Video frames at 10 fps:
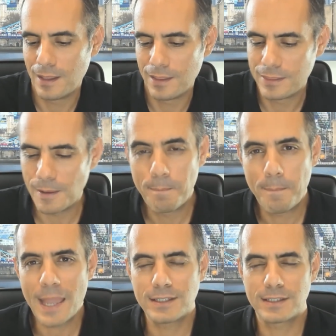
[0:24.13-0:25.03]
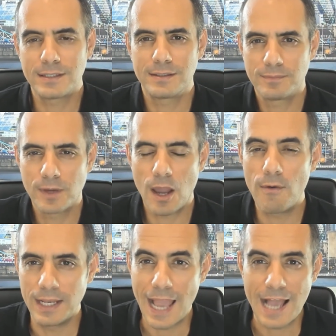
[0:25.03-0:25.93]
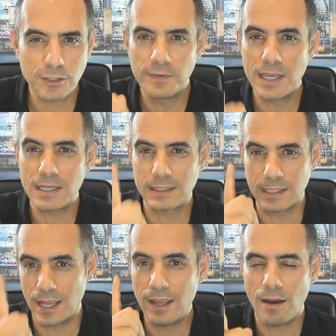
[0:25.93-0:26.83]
the best currently, as of yesterday.